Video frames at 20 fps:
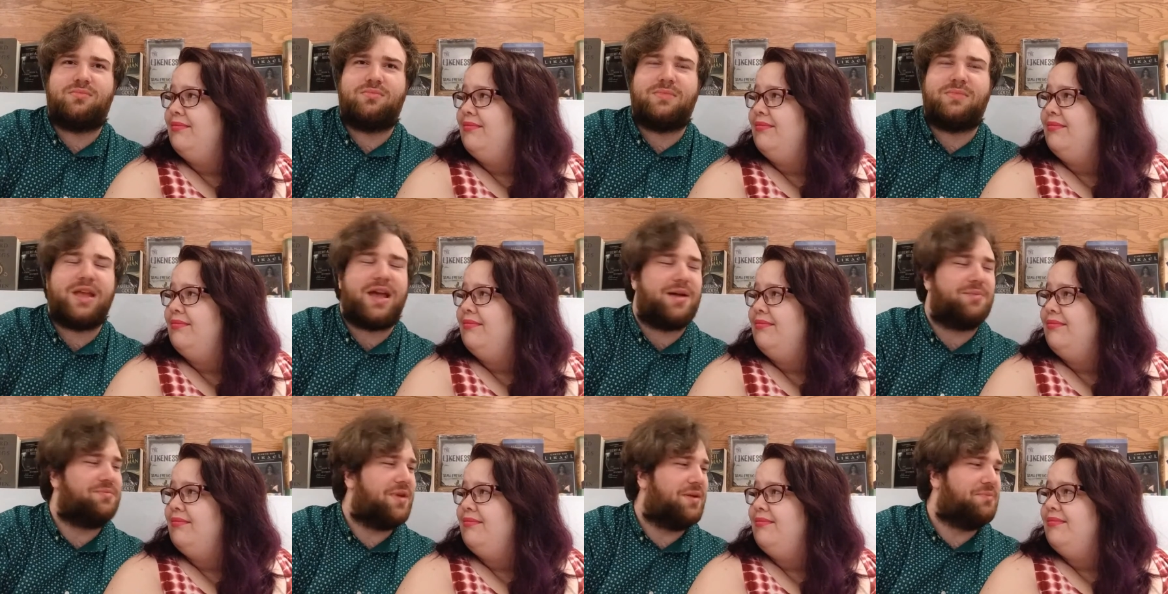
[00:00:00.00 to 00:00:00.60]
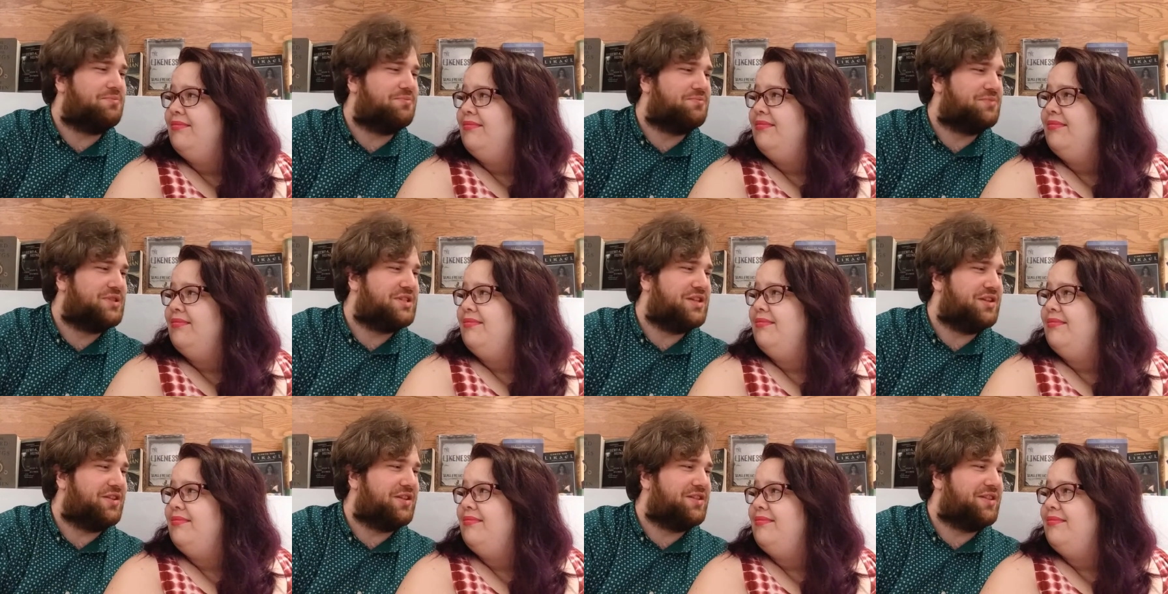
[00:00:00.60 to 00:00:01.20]
Speaker 1: Yeah, I'm, I'm
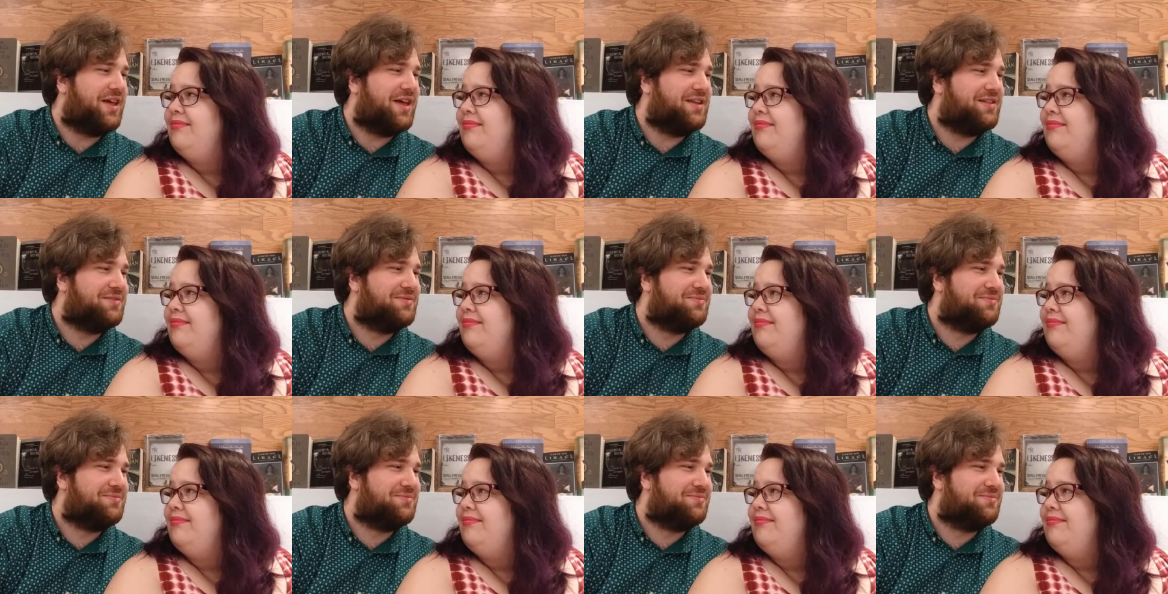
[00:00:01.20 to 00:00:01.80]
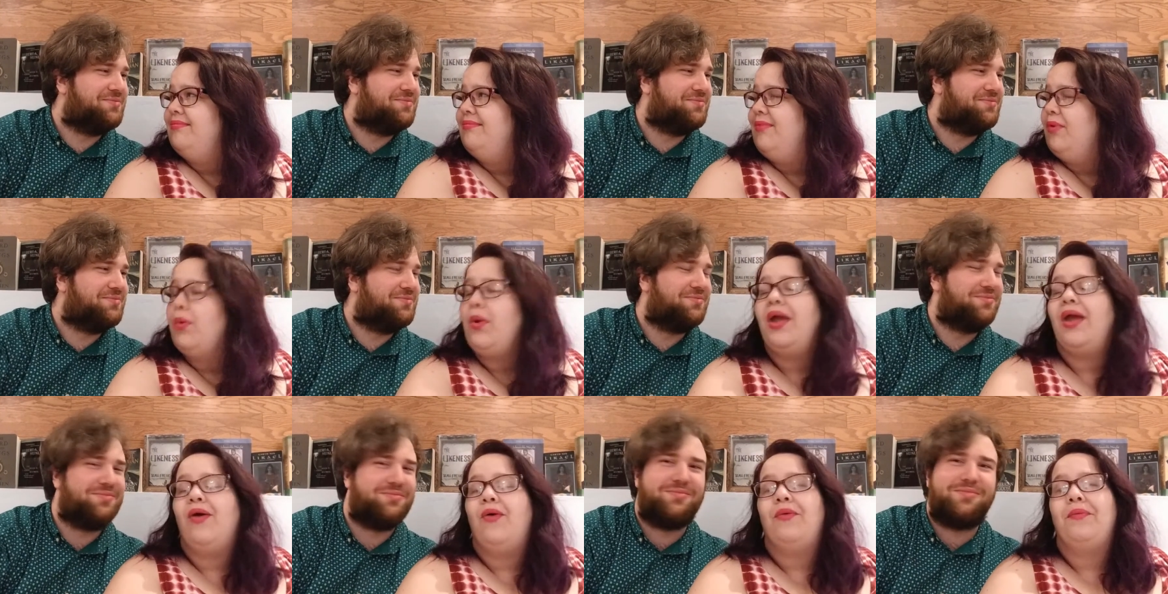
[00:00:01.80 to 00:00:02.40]
stealing that.
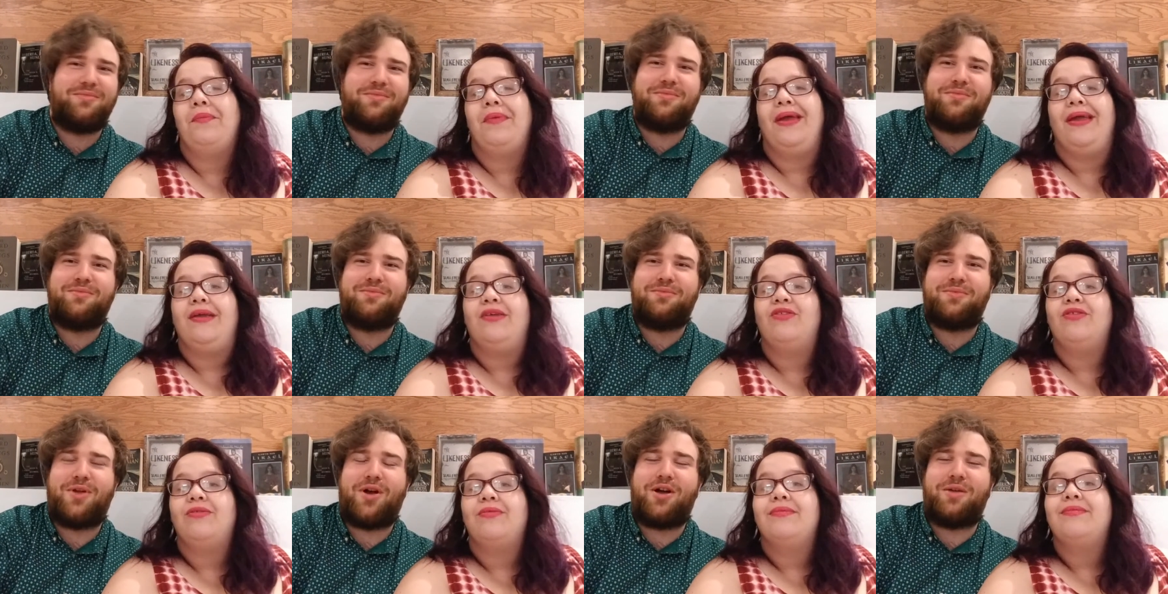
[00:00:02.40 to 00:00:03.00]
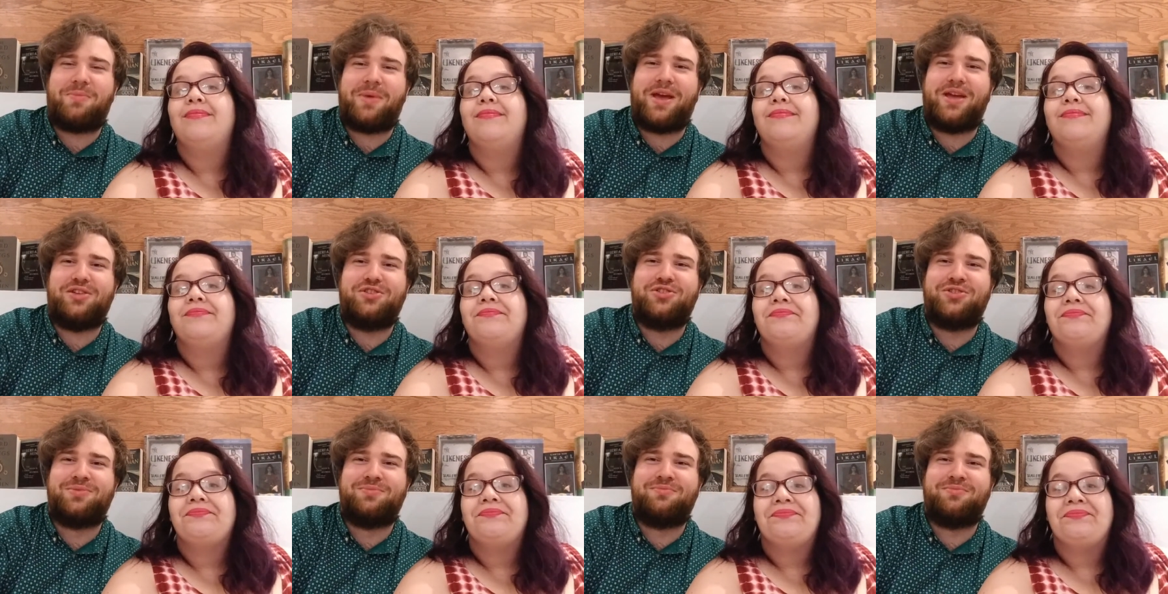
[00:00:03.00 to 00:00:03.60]
Okay. On
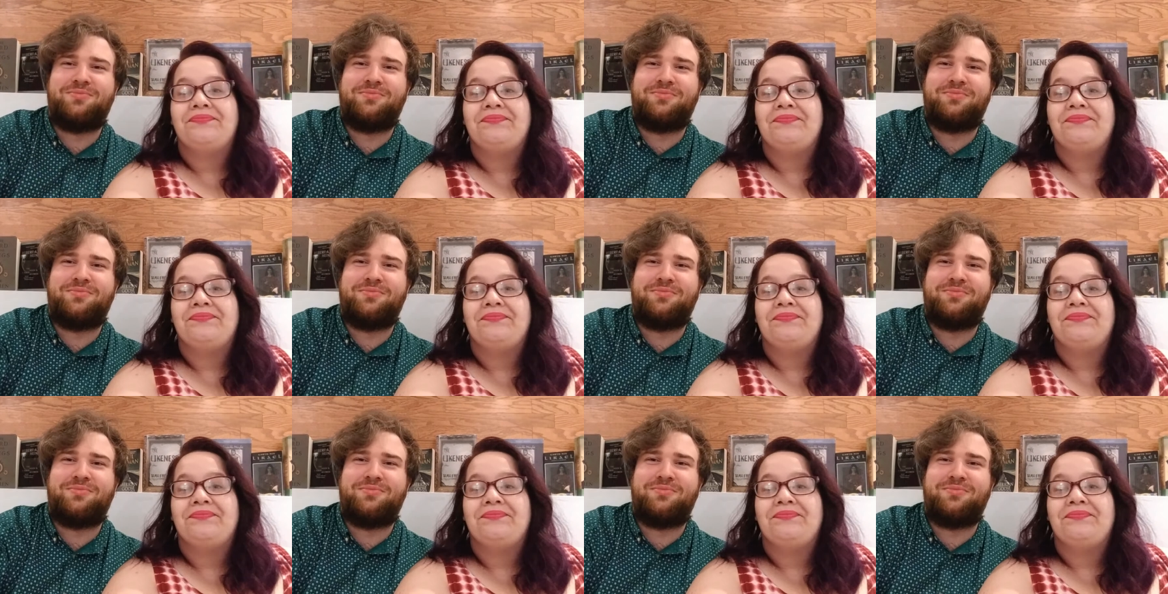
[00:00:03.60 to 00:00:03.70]
page.